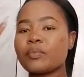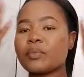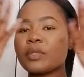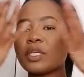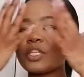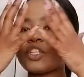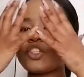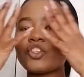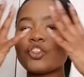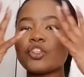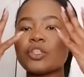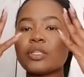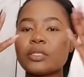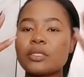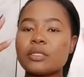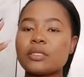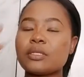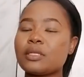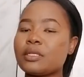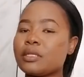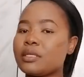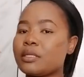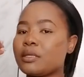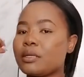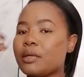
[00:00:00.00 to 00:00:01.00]
there's
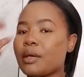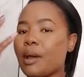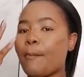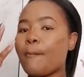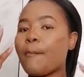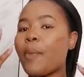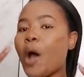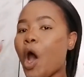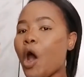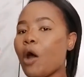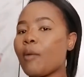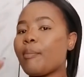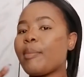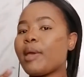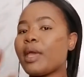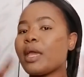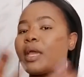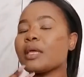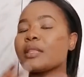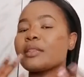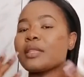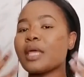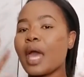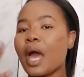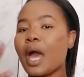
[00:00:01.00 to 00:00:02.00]
just
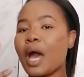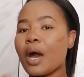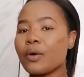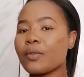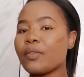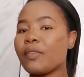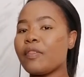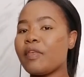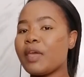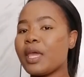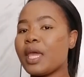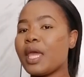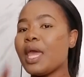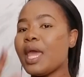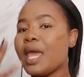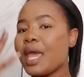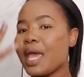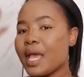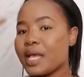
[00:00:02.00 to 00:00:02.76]
popping the out there.